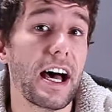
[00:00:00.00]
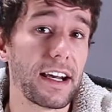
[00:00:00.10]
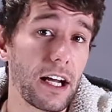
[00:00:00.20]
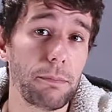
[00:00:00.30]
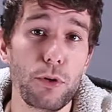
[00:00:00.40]

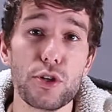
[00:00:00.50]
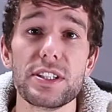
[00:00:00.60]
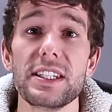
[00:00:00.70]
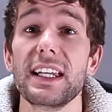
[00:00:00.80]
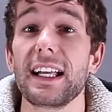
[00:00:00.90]
And I
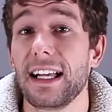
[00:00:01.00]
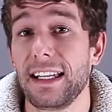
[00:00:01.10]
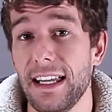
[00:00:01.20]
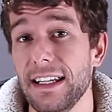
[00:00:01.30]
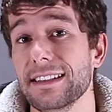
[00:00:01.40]
personally think that
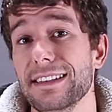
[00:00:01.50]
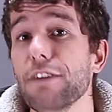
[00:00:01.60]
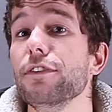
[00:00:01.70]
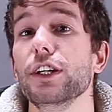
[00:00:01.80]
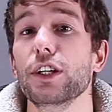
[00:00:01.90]
that is definitely